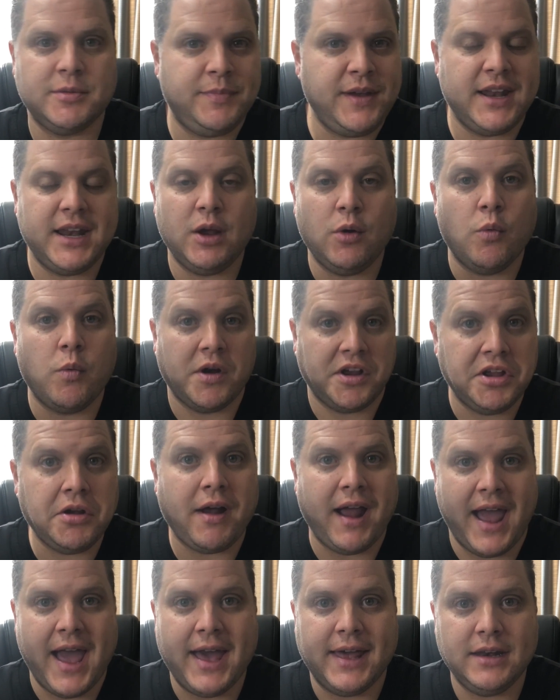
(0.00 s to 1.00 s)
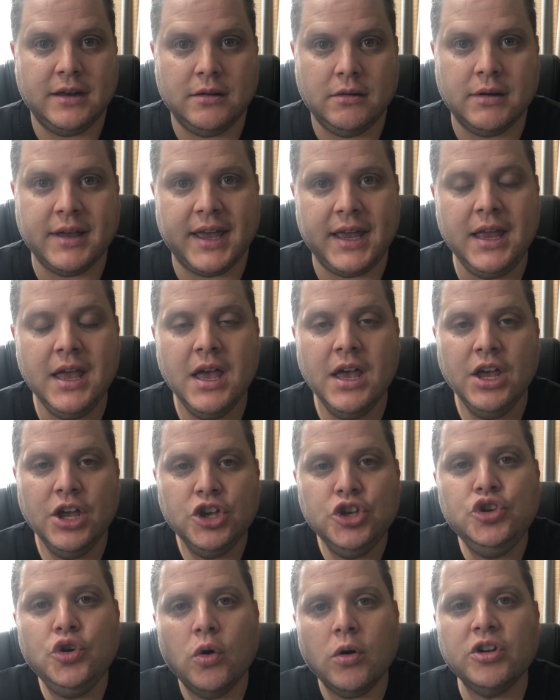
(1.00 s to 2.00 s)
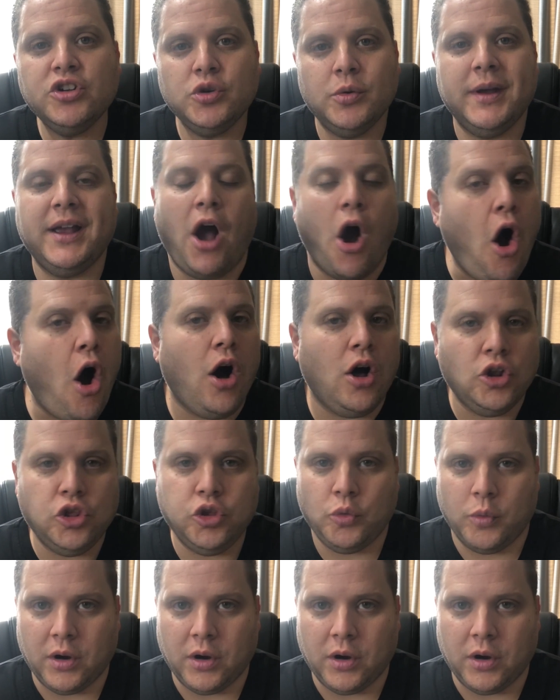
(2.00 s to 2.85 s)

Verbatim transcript: depending on where you're at, okay? You're doing all the